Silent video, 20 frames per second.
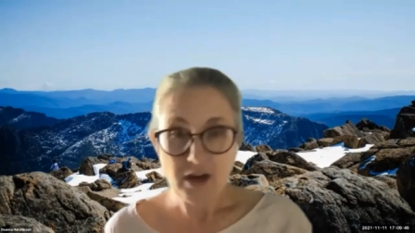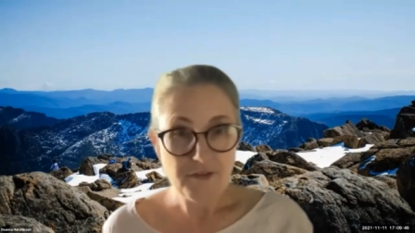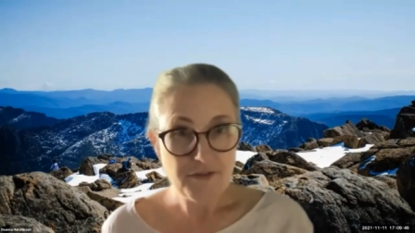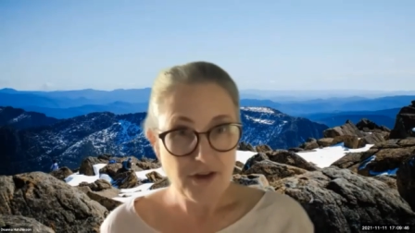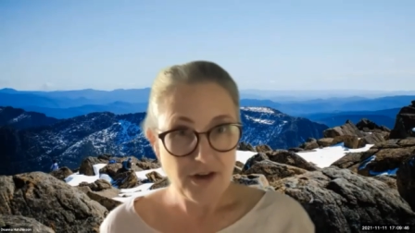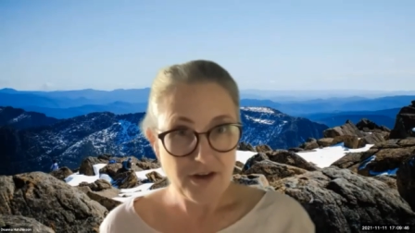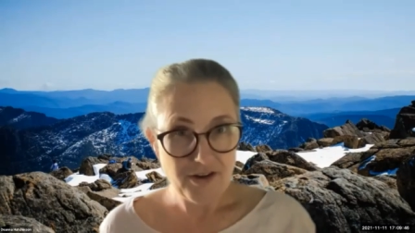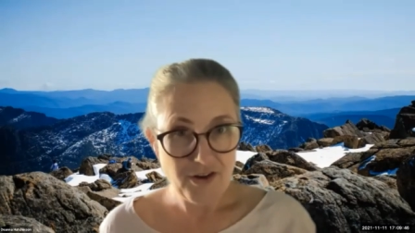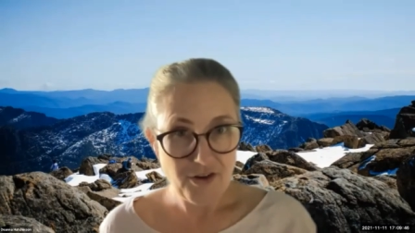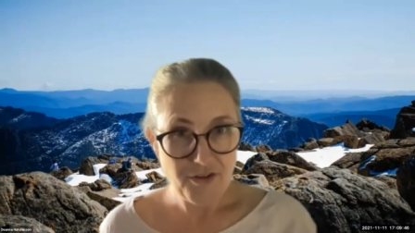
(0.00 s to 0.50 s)

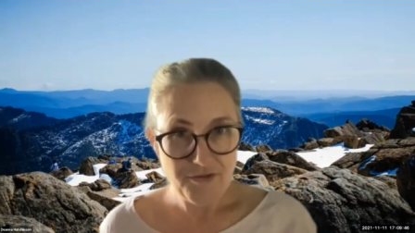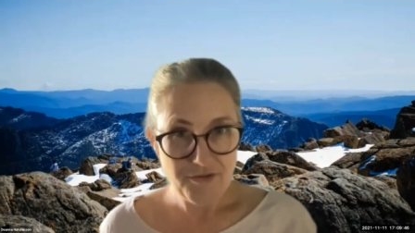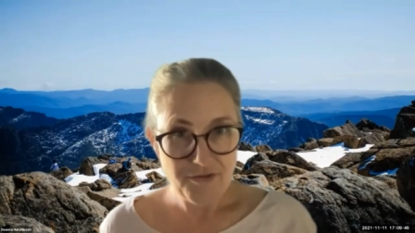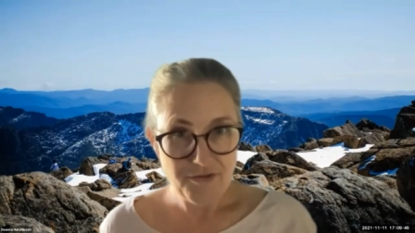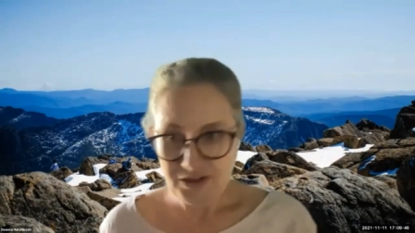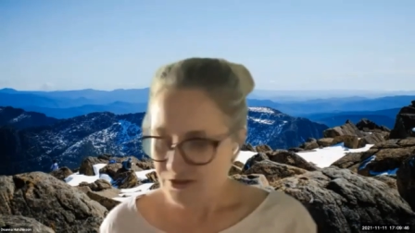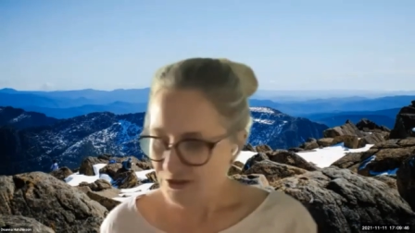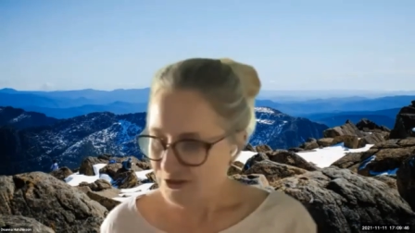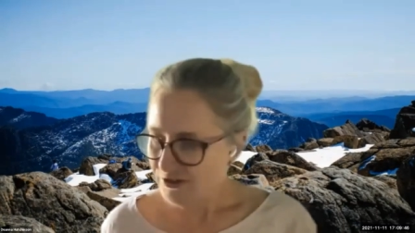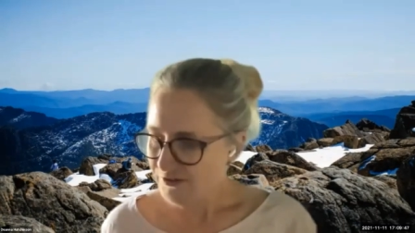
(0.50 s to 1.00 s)
I've got an old
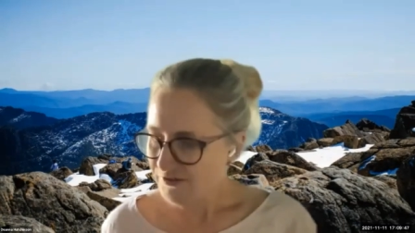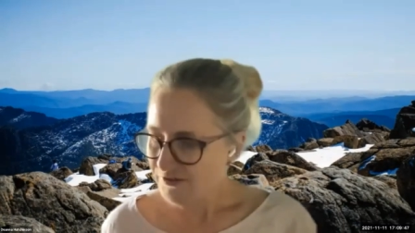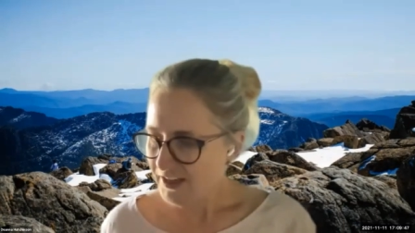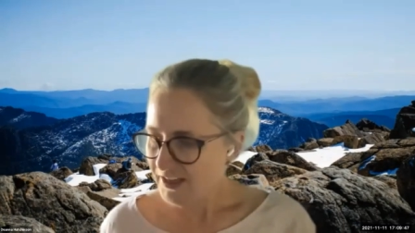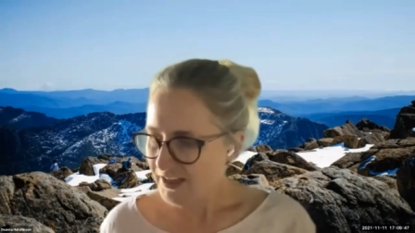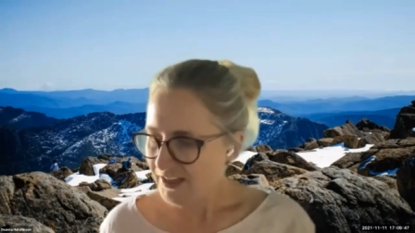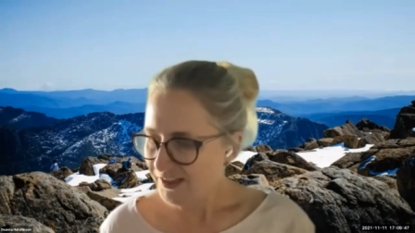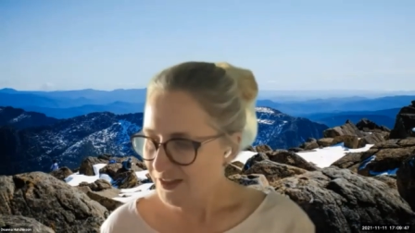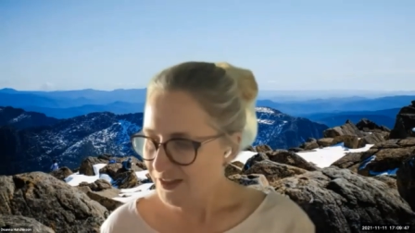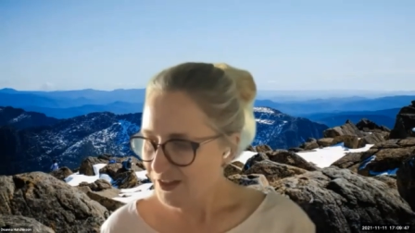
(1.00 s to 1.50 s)
version of
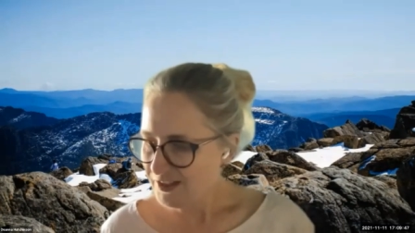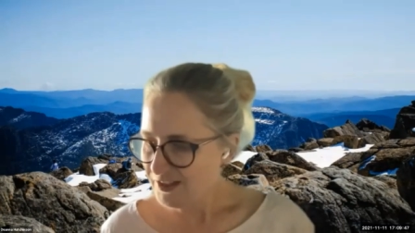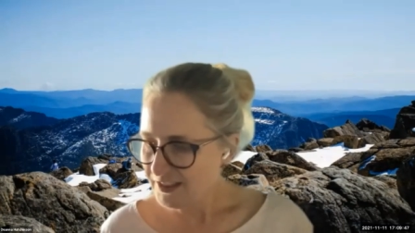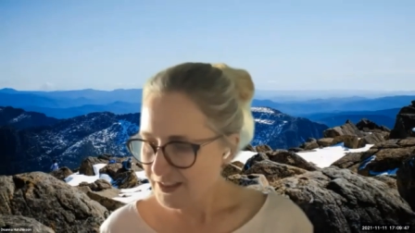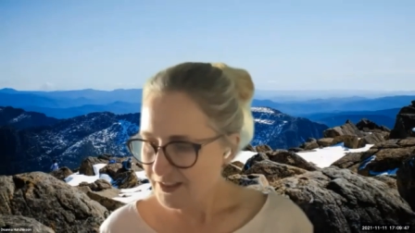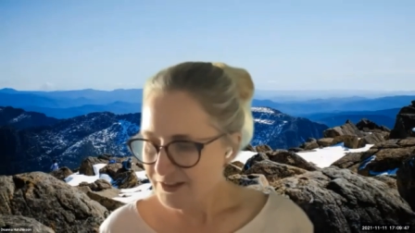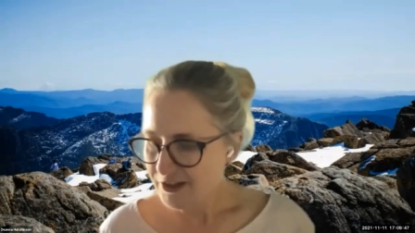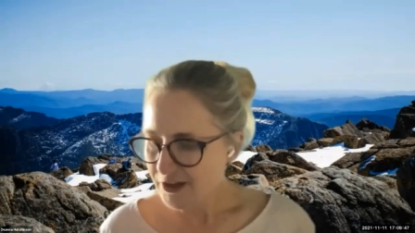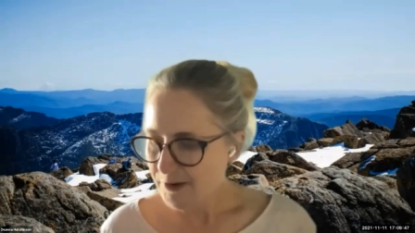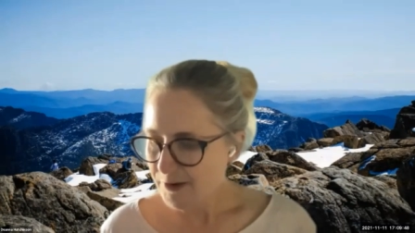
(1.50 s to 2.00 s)
the uh,
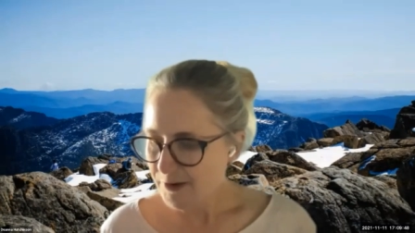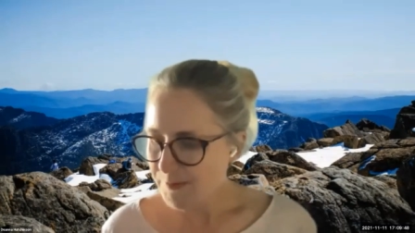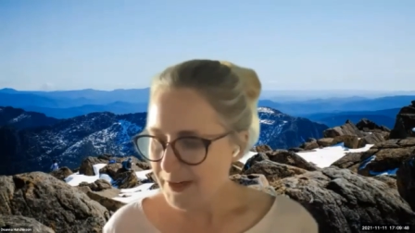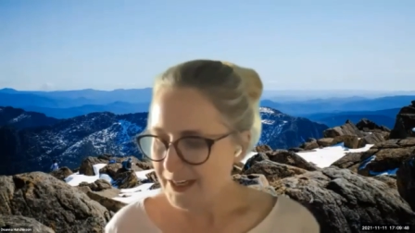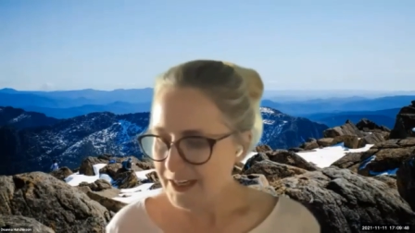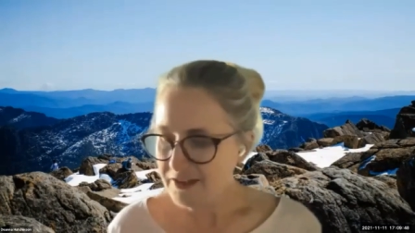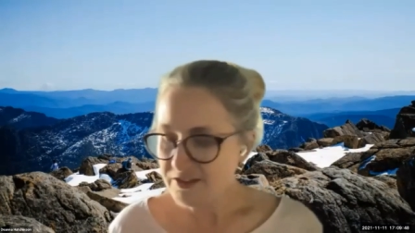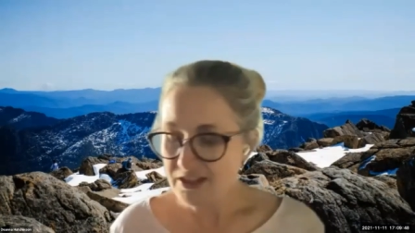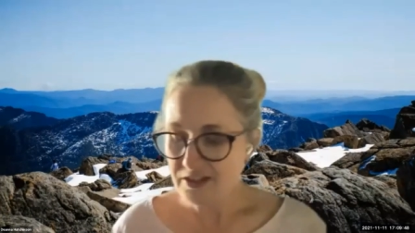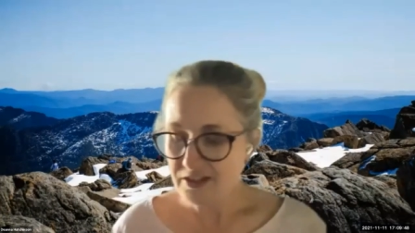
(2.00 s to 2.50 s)
closing
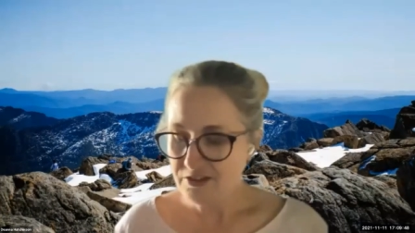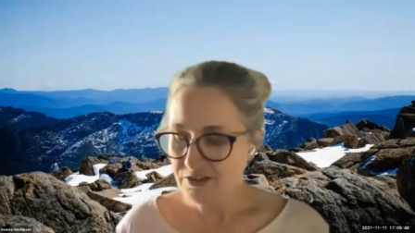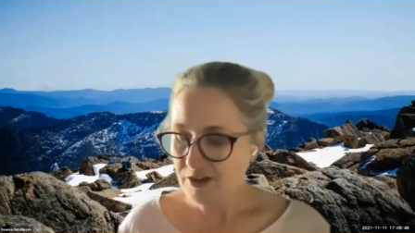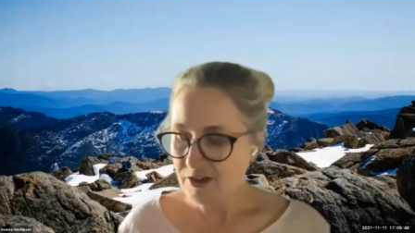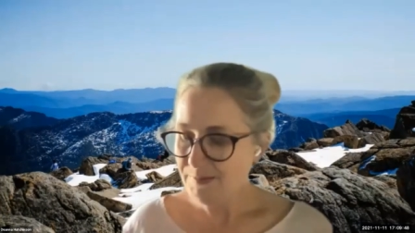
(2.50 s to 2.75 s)
ceremony agenda.